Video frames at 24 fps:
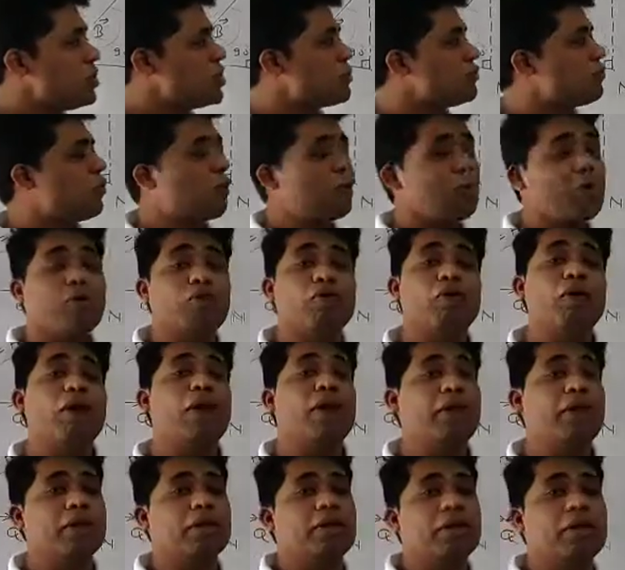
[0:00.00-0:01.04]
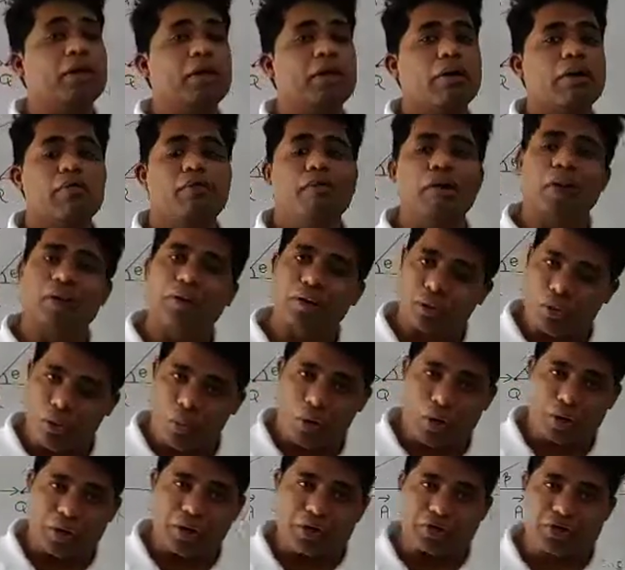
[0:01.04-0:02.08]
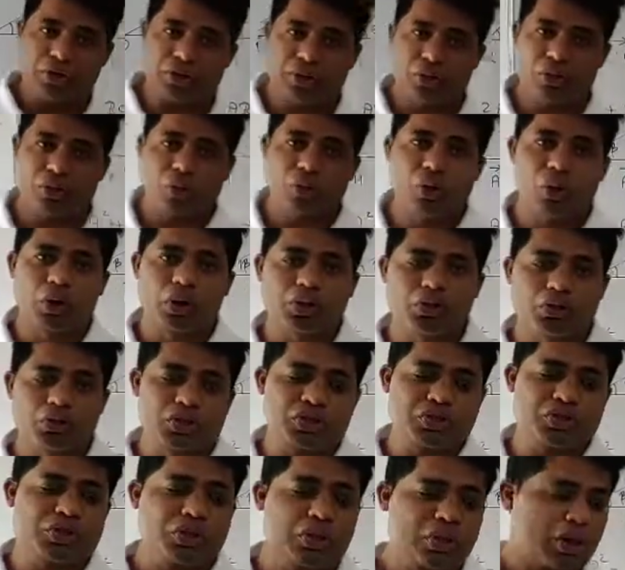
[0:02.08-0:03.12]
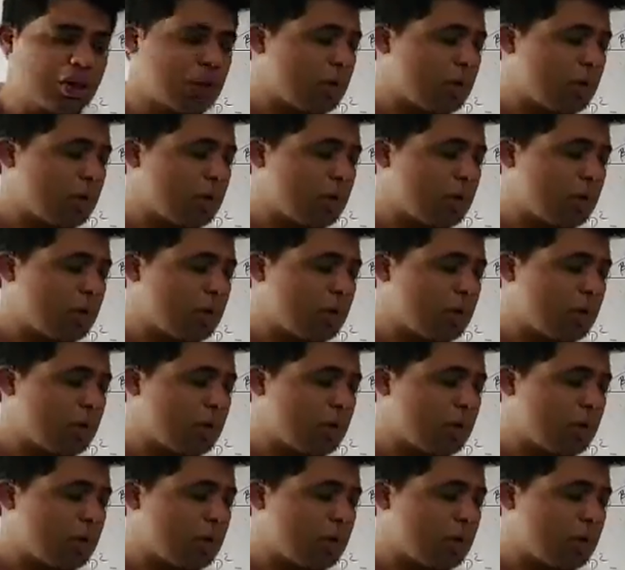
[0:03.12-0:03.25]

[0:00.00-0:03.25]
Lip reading: this formula for adding the vector quantities. Okay students.